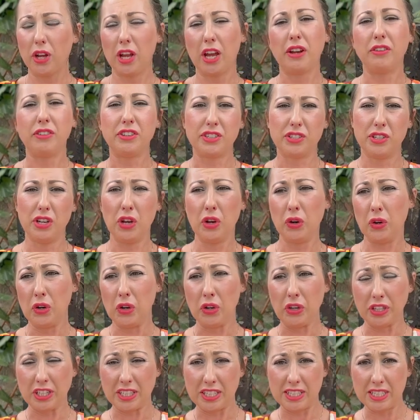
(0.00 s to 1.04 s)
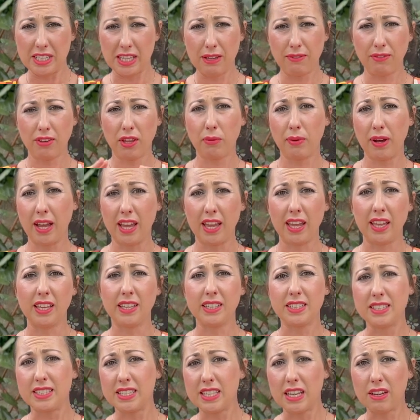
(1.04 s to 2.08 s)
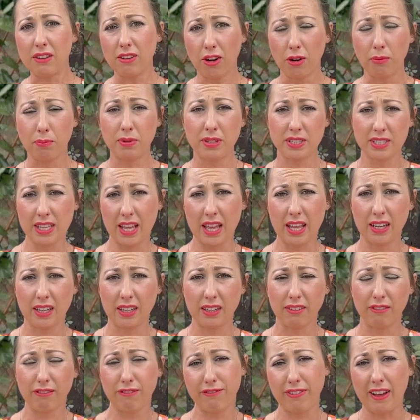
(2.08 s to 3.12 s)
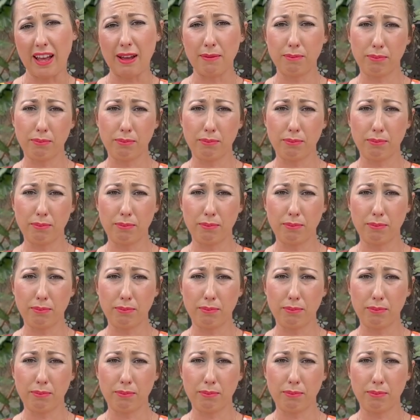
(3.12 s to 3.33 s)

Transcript: in order to give you a 0% fat